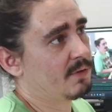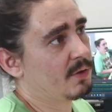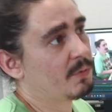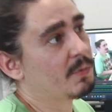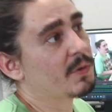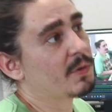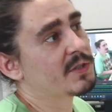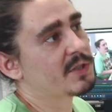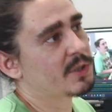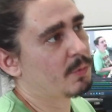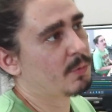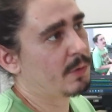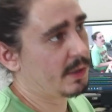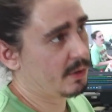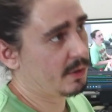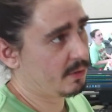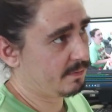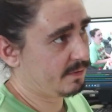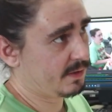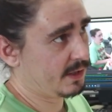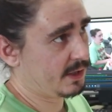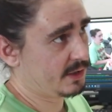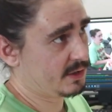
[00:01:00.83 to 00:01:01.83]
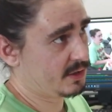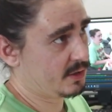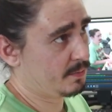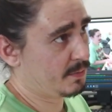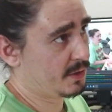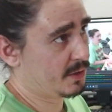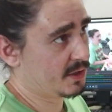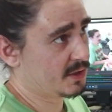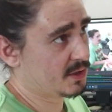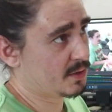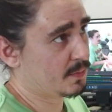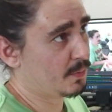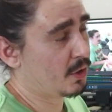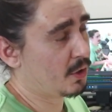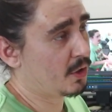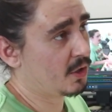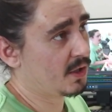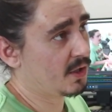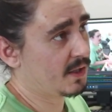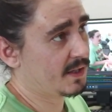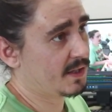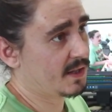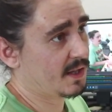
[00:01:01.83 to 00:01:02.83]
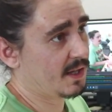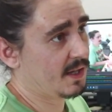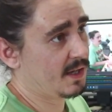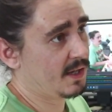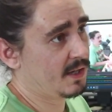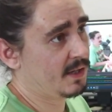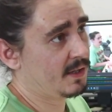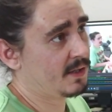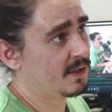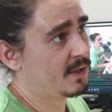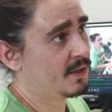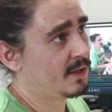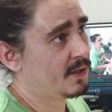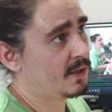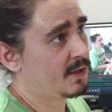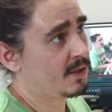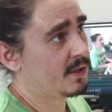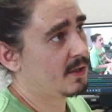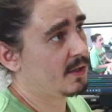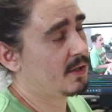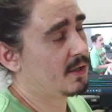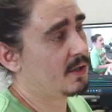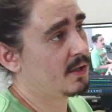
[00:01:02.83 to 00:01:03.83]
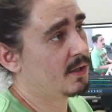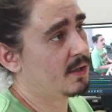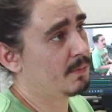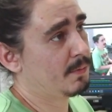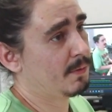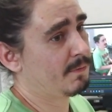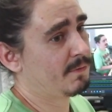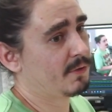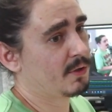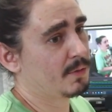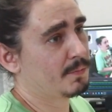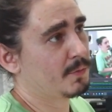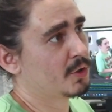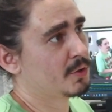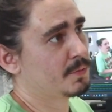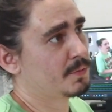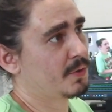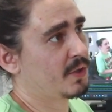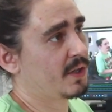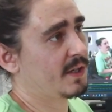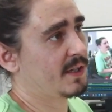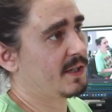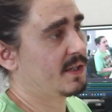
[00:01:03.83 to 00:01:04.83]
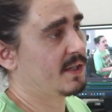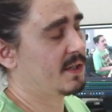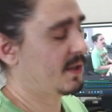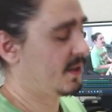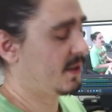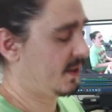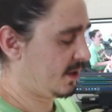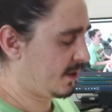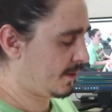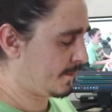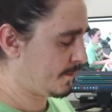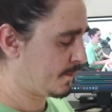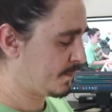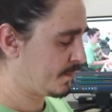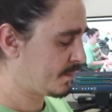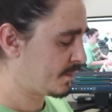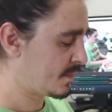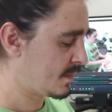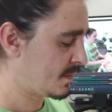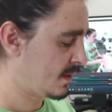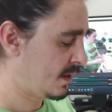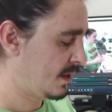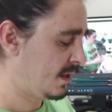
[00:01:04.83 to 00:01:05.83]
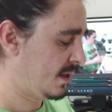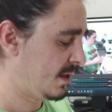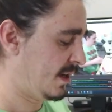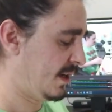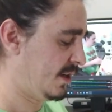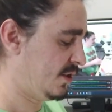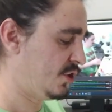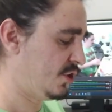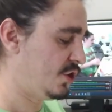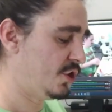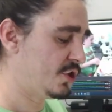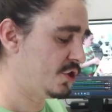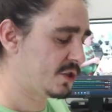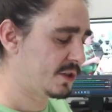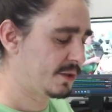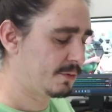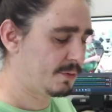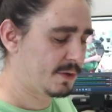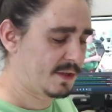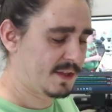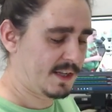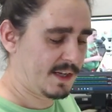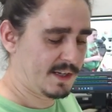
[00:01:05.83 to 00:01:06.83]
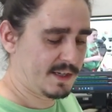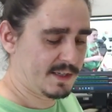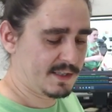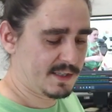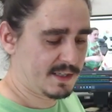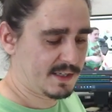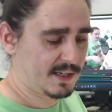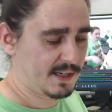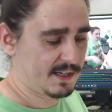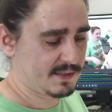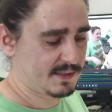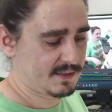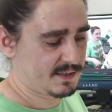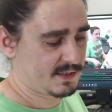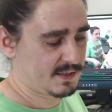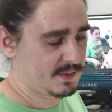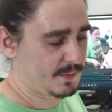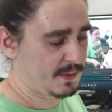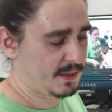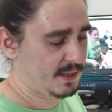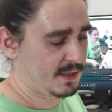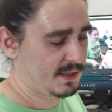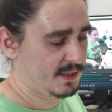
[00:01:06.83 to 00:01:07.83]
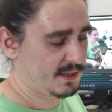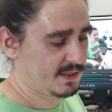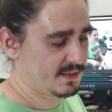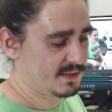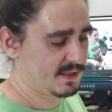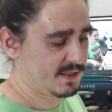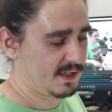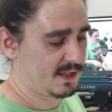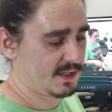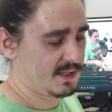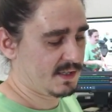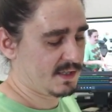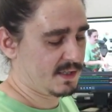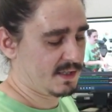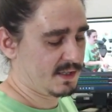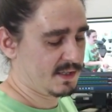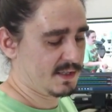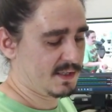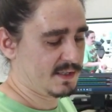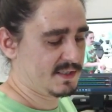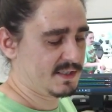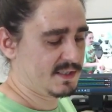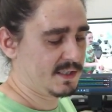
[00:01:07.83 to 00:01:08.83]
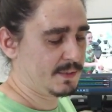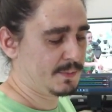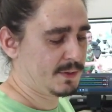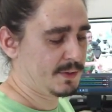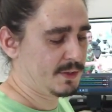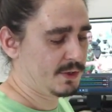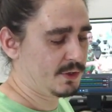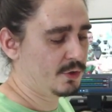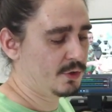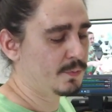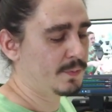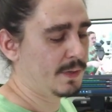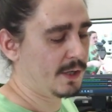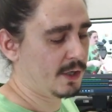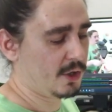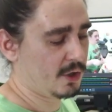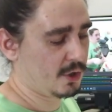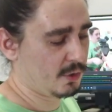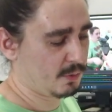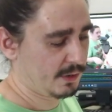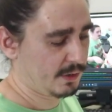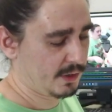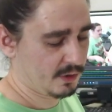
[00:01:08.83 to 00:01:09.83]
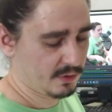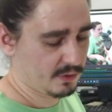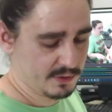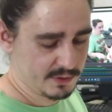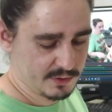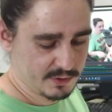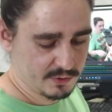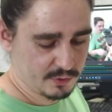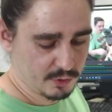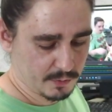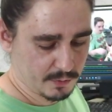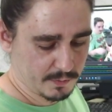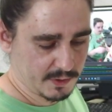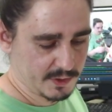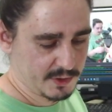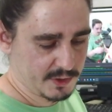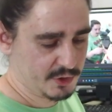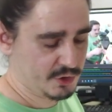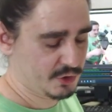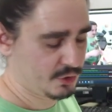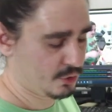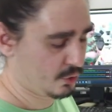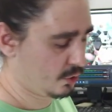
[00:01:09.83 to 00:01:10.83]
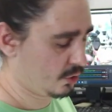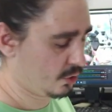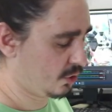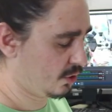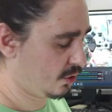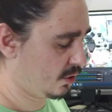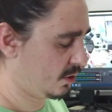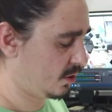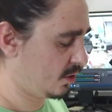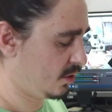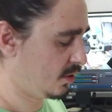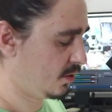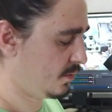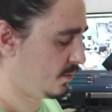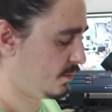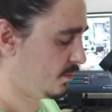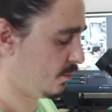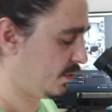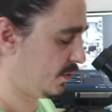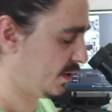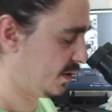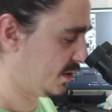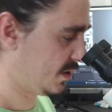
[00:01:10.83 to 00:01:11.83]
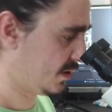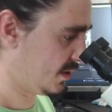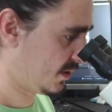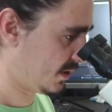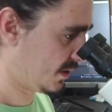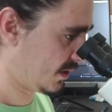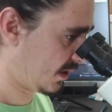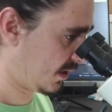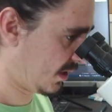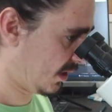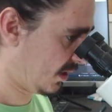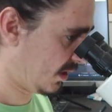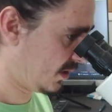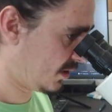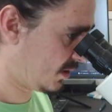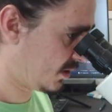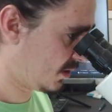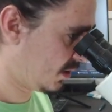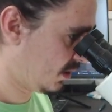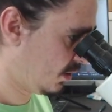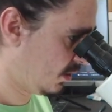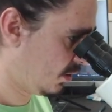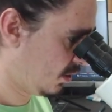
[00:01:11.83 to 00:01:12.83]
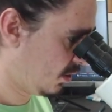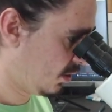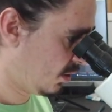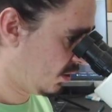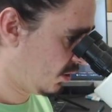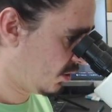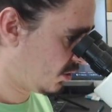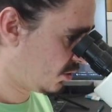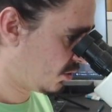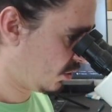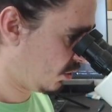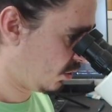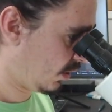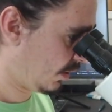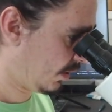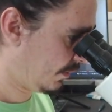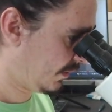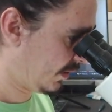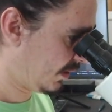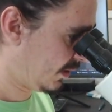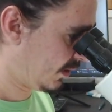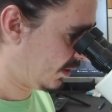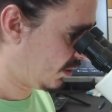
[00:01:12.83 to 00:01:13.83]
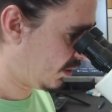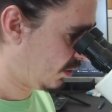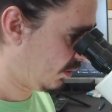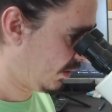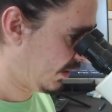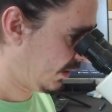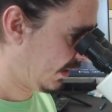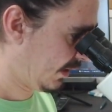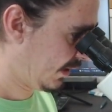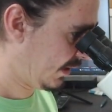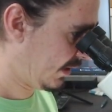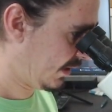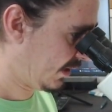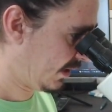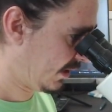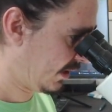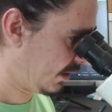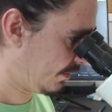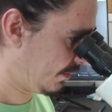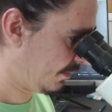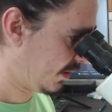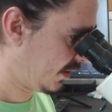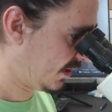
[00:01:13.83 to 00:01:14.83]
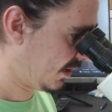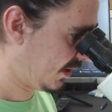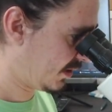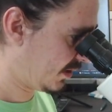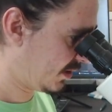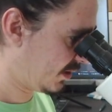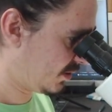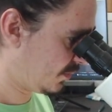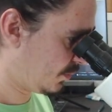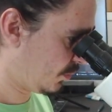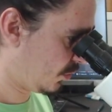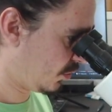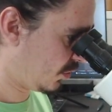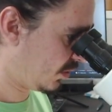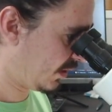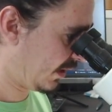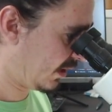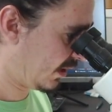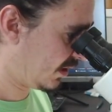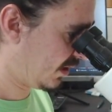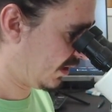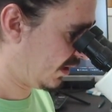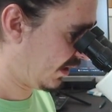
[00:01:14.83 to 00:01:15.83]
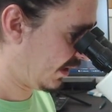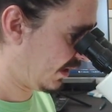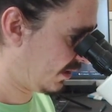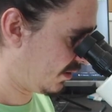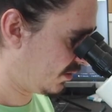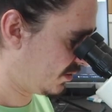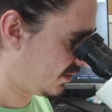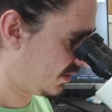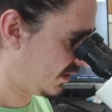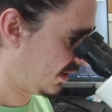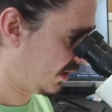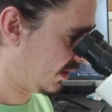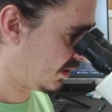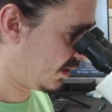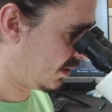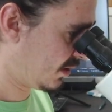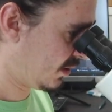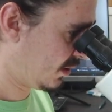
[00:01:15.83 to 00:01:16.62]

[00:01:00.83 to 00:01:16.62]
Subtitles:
once in a while, I'll flash something small like that, but for the most part, I get nothing. And usually what that indicates to me is that a CPU power rail is normally short when this is the case. So I'm going to go ahead and I'm going to take this board out of the housing.